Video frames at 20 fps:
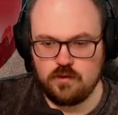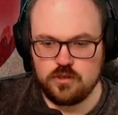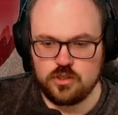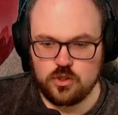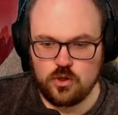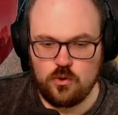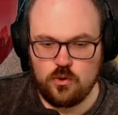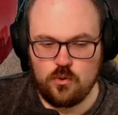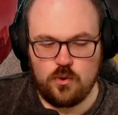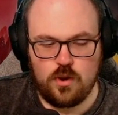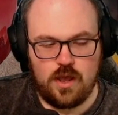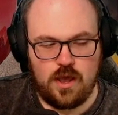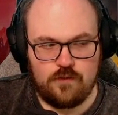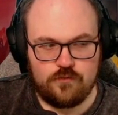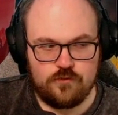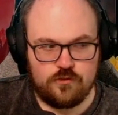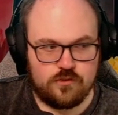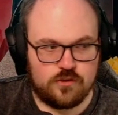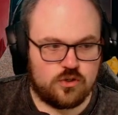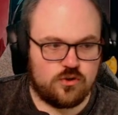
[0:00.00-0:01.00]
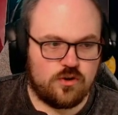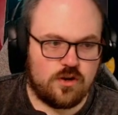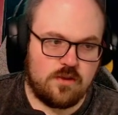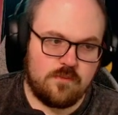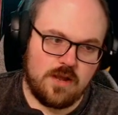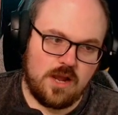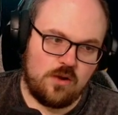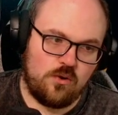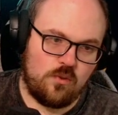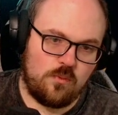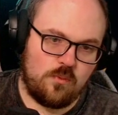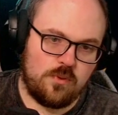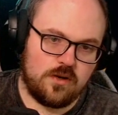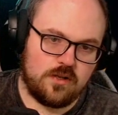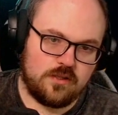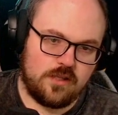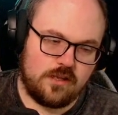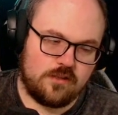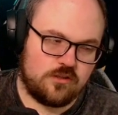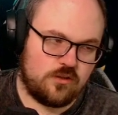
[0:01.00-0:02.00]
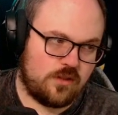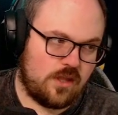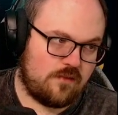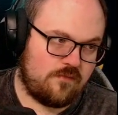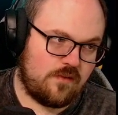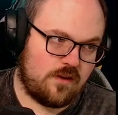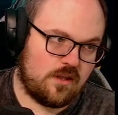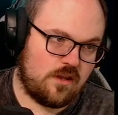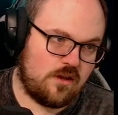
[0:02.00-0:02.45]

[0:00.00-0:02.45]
so after the stream i will put a link to that